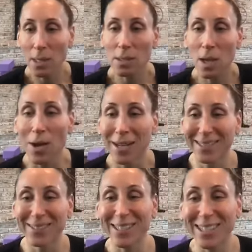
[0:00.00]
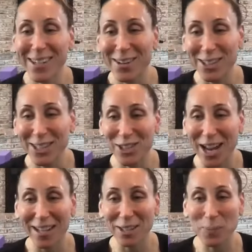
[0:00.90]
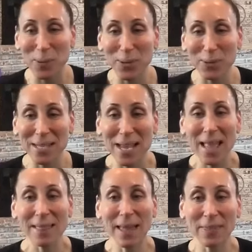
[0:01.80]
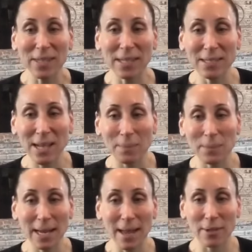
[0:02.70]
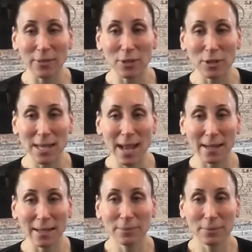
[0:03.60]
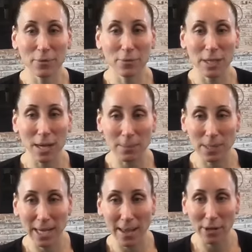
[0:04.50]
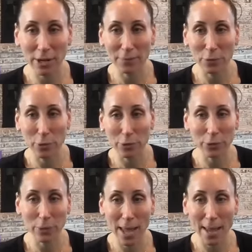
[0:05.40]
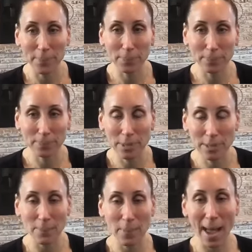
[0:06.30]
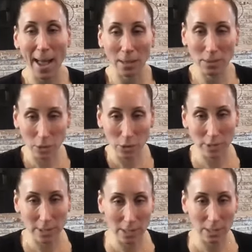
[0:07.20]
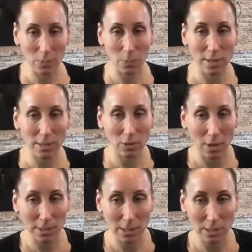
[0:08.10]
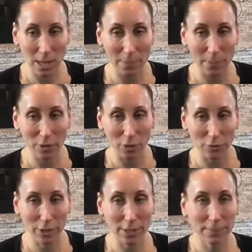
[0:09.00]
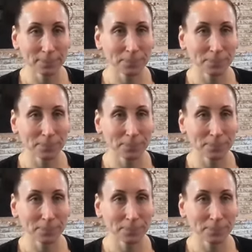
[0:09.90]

So we're going to go into child's pose. Let the knees come together for a sec. The feet come together if you can do that. Sit back so your seat spreads across the top of your feet.